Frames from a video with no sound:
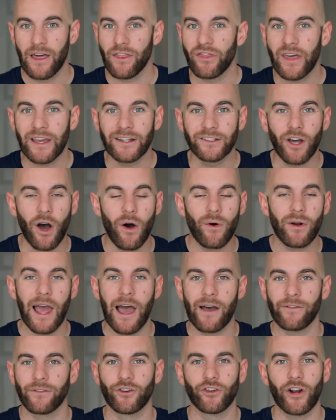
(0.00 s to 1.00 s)
They don't
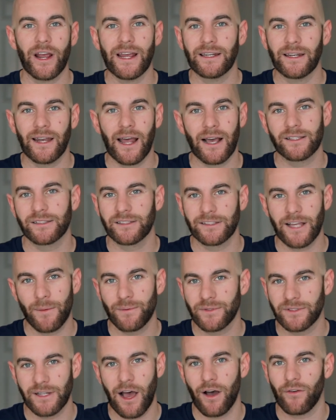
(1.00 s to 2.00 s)
have great next
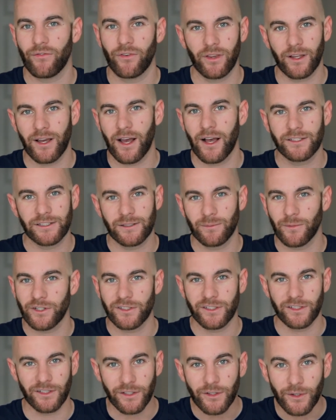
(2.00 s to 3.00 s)
steps now for the customer
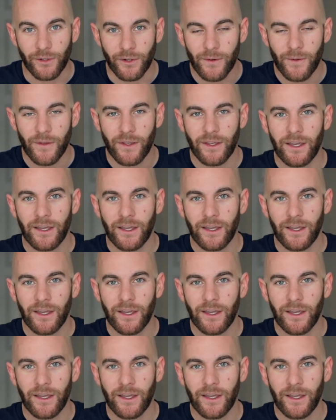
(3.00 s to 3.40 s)
to do.